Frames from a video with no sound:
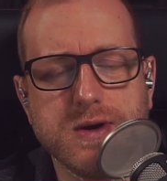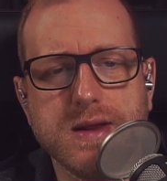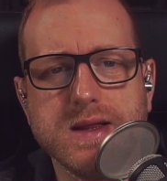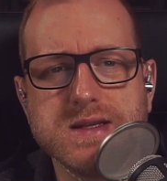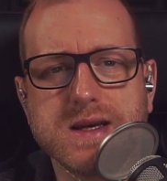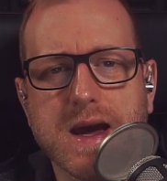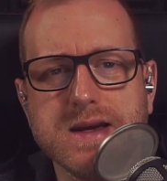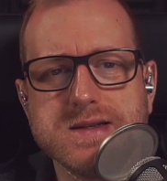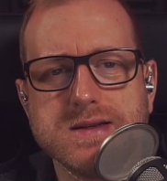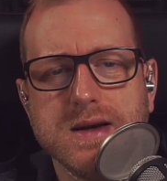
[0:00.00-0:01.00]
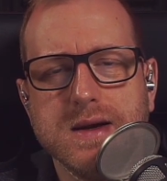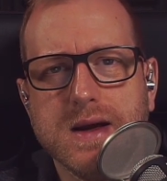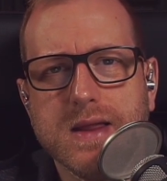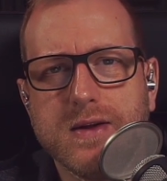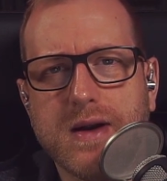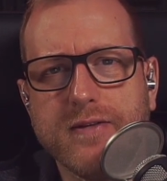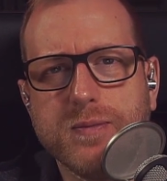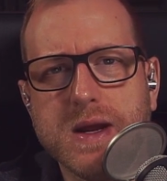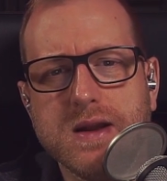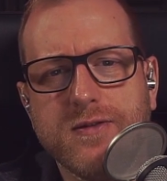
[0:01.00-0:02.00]
In this case, there have
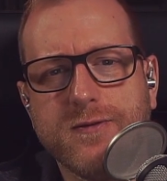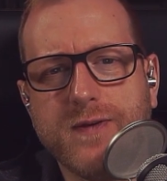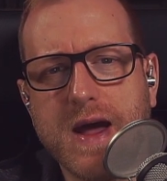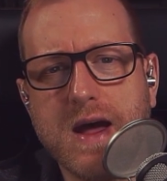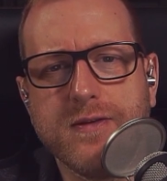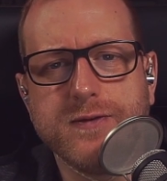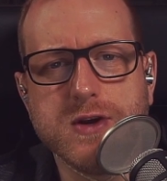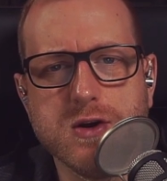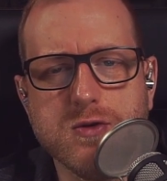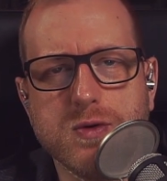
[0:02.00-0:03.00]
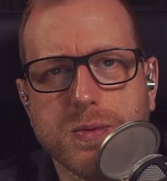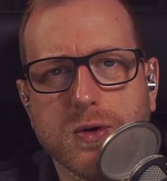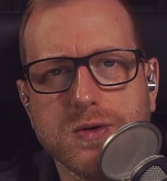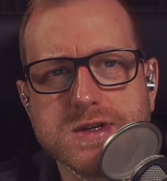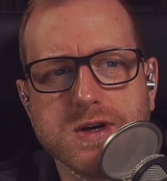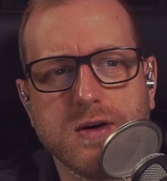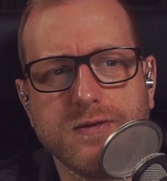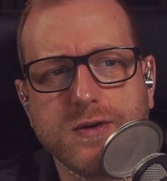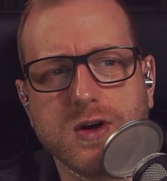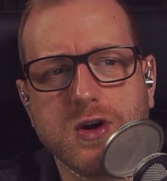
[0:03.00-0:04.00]
been a fair few reports
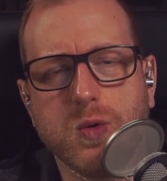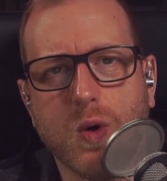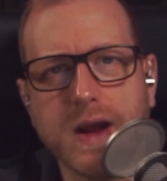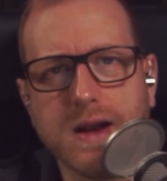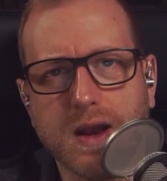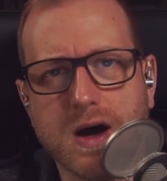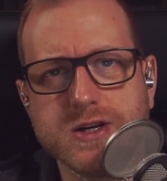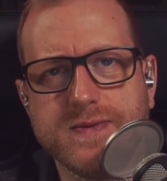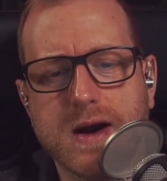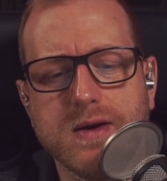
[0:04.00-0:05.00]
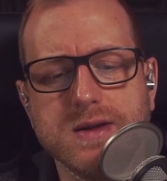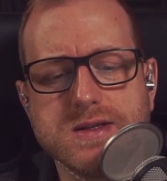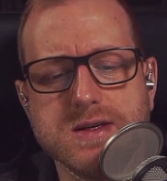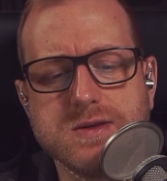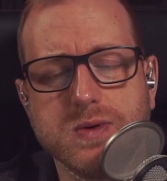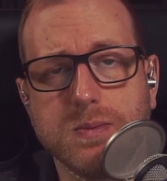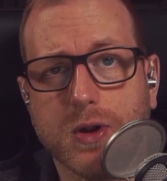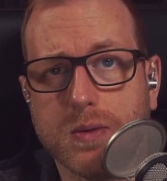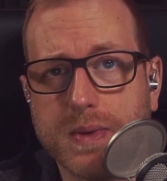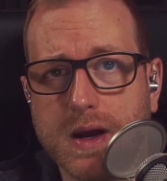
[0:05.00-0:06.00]
of quite large variances with the
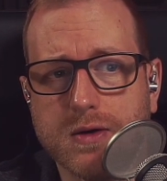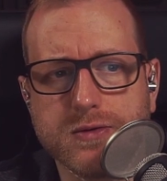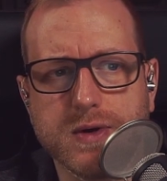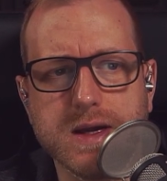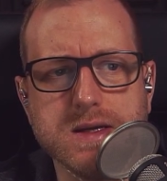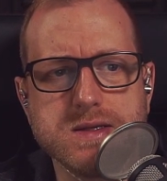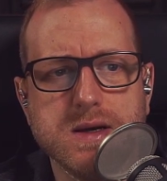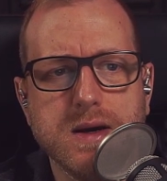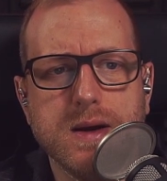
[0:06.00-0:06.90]
Blon BL-03s